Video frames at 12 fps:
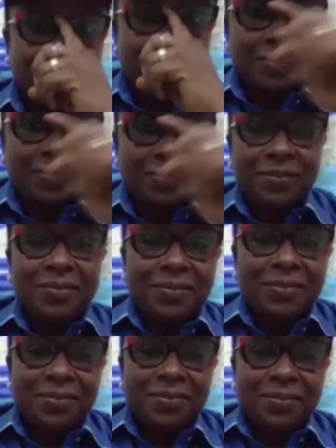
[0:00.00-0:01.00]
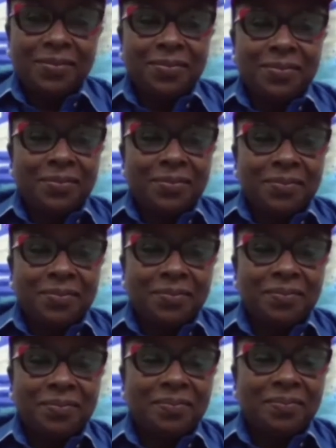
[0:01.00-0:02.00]

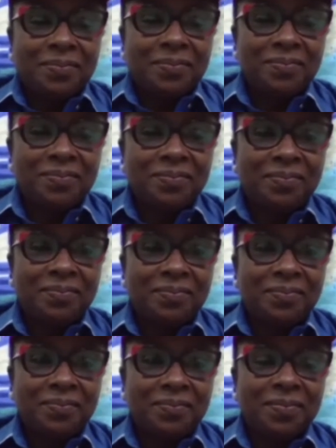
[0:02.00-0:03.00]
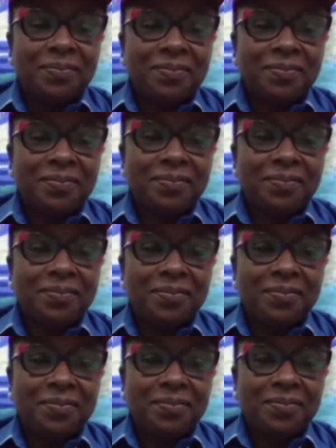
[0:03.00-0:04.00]

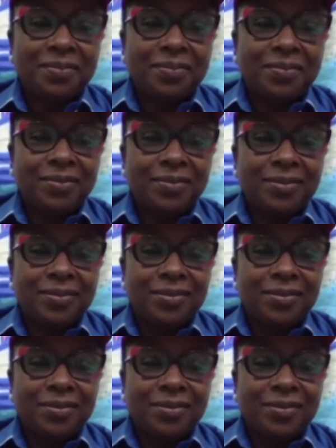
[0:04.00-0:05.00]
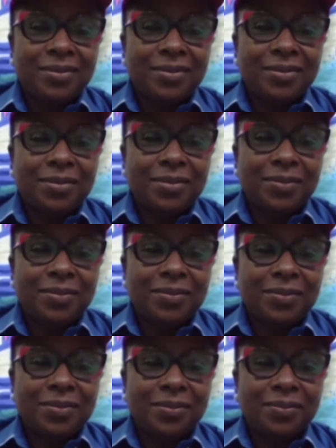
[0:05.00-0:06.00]

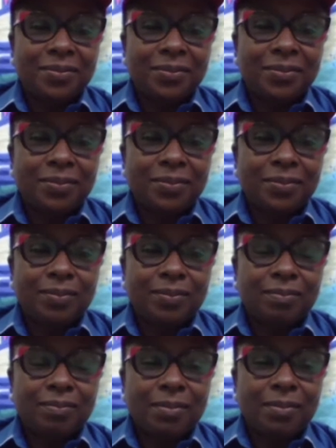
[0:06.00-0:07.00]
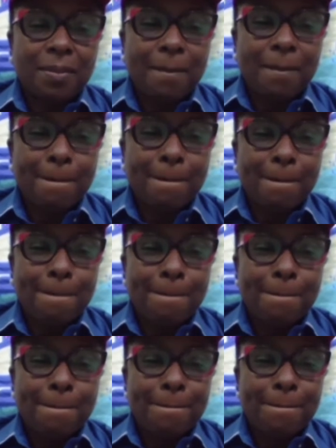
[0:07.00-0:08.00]
(silent)